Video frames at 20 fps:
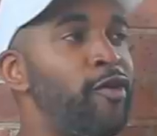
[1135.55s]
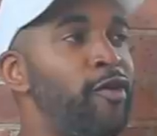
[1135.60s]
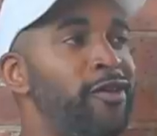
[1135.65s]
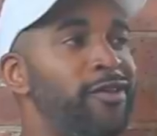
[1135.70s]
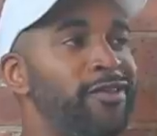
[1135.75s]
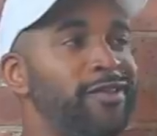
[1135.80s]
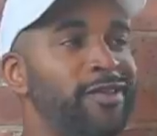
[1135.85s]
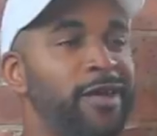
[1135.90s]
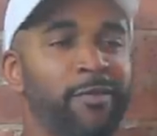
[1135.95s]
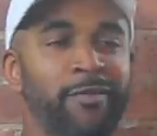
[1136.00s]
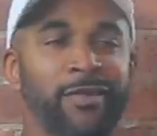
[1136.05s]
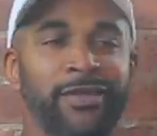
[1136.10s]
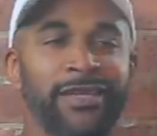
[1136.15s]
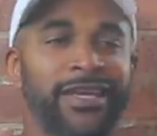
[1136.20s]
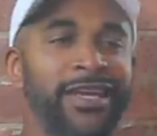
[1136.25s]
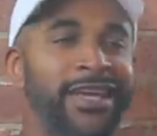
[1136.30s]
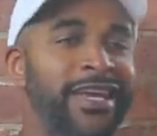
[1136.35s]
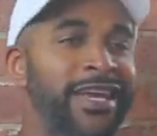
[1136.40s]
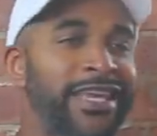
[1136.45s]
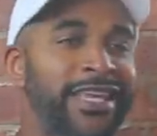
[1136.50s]
on to
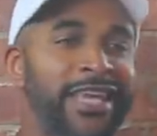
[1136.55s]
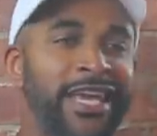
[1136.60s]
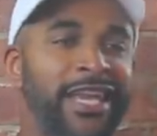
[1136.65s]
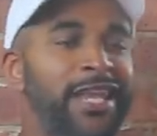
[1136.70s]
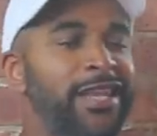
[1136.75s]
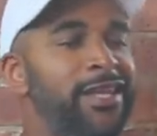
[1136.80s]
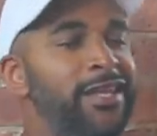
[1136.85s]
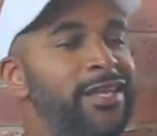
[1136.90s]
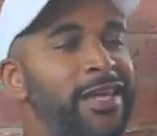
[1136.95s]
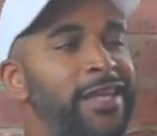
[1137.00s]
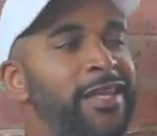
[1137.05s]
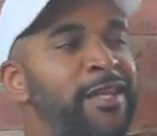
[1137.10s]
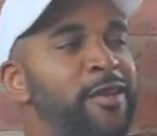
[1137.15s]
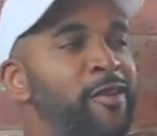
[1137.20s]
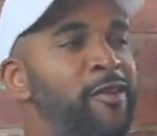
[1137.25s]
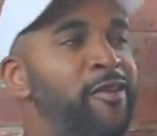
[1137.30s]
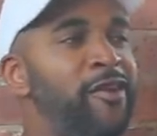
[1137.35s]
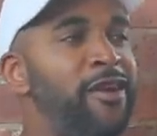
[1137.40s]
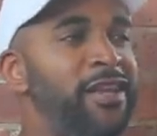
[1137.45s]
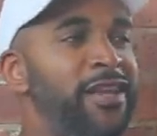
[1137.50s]
something. Yeah, yeah, they need, they need
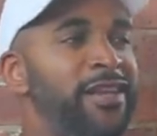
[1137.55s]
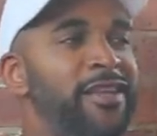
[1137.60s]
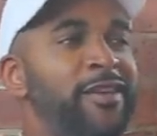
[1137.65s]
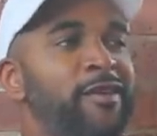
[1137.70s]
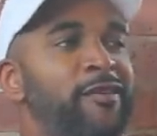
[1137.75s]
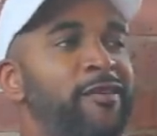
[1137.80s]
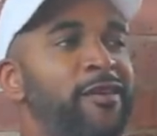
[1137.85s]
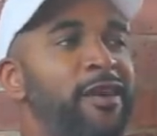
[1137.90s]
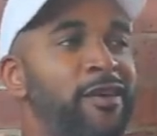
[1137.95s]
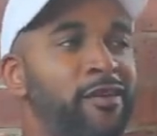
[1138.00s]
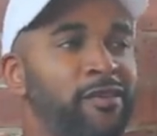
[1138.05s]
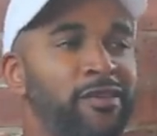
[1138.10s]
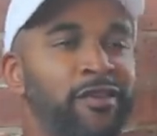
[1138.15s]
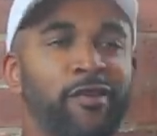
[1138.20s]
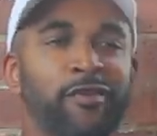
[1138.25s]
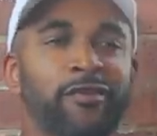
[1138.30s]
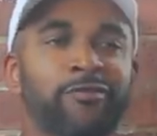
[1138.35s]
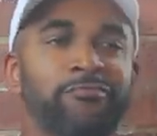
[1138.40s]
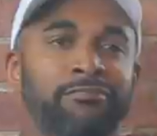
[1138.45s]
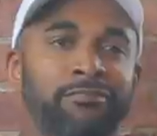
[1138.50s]
to learn. They need to learn how to, you
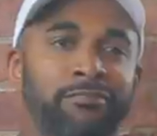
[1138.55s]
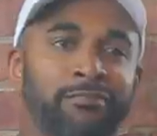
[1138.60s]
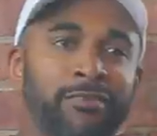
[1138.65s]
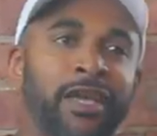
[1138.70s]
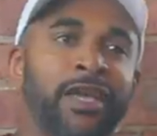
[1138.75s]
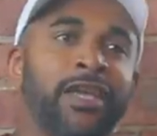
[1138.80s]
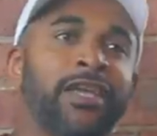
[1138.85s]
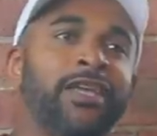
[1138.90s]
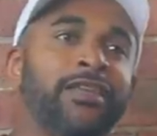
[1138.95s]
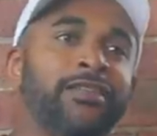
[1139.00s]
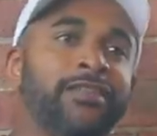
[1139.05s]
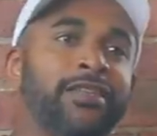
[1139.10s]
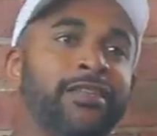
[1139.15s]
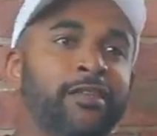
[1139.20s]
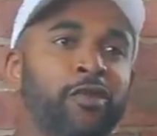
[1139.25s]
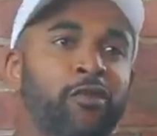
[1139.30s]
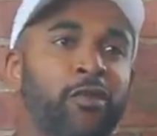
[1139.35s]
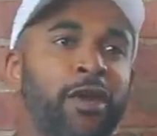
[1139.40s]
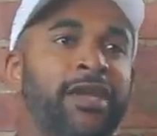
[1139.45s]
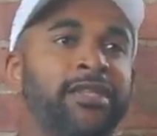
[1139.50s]
know, it's,
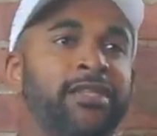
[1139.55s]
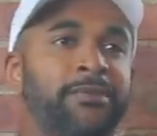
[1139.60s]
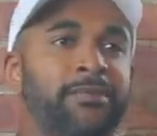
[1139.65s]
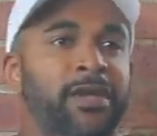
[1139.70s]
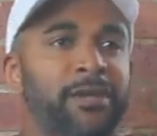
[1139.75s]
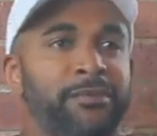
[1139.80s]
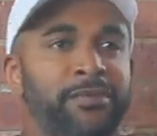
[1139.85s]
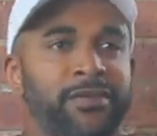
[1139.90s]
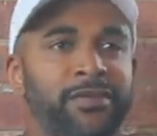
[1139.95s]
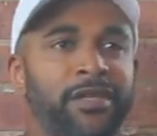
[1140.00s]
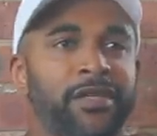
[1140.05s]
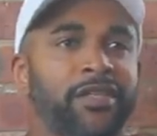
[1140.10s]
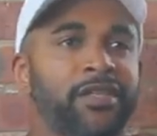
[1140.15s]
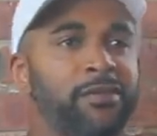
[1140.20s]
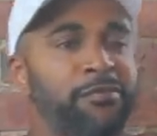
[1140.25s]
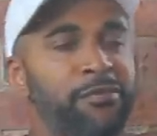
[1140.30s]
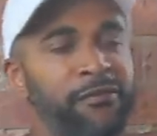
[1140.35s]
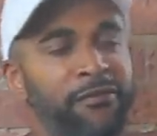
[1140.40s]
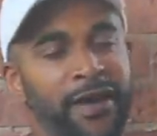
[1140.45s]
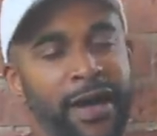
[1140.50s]
it's great to be in a
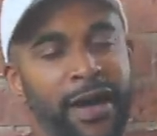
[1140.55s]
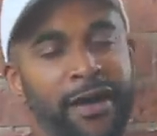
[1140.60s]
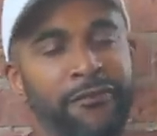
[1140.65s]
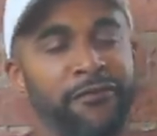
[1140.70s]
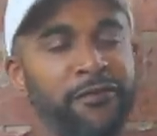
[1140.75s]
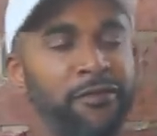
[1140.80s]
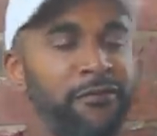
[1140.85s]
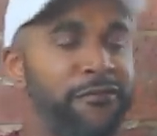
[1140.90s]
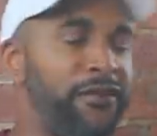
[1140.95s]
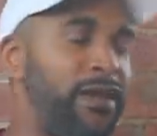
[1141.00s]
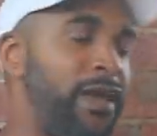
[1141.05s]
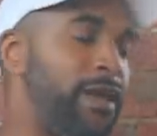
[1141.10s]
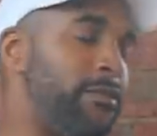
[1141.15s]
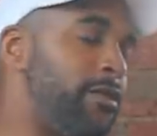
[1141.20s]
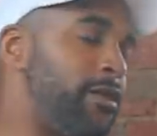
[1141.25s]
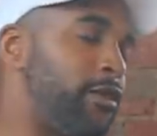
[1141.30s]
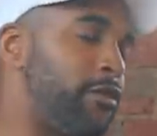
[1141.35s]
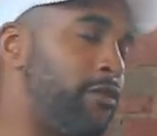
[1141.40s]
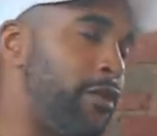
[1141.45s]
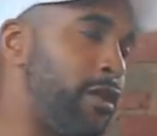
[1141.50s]
position to provide for your
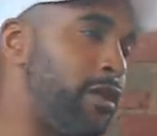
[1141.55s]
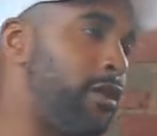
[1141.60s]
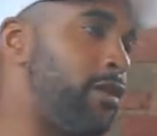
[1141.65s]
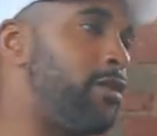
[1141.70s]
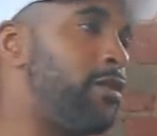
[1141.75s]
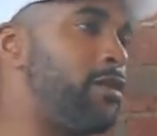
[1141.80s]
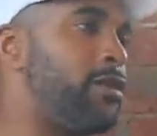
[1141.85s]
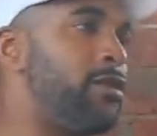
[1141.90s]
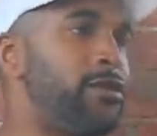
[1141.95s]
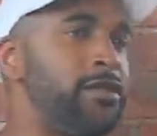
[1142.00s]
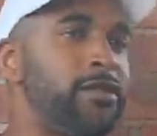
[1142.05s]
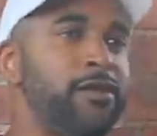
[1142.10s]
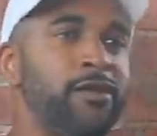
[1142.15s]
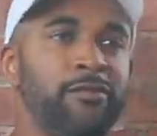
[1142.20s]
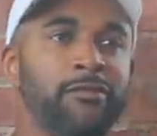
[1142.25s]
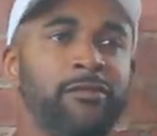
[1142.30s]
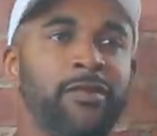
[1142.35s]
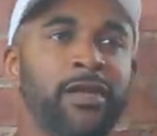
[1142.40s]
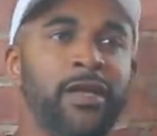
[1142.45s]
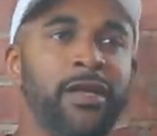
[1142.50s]
family, create a good, you
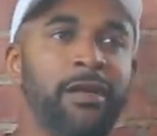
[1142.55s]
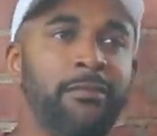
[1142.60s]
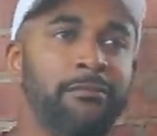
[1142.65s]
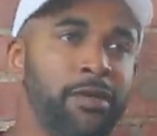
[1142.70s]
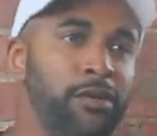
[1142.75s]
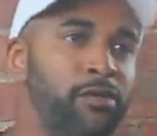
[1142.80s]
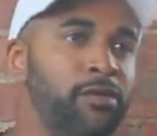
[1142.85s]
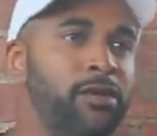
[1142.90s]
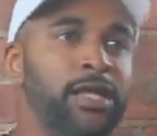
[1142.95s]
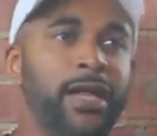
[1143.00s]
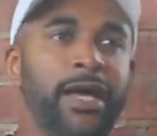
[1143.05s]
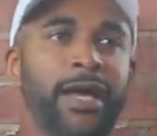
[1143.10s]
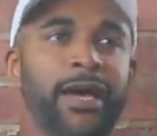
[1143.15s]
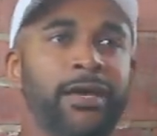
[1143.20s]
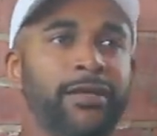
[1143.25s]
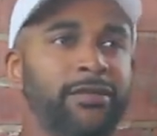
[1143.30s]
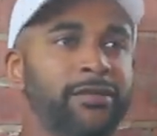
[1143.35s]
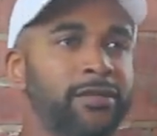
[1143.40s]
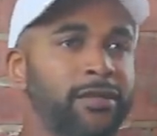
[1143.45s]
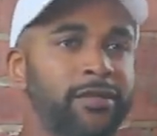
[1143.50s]
know, middle
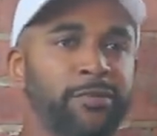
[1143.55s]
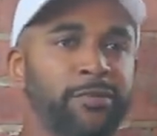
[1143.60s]
class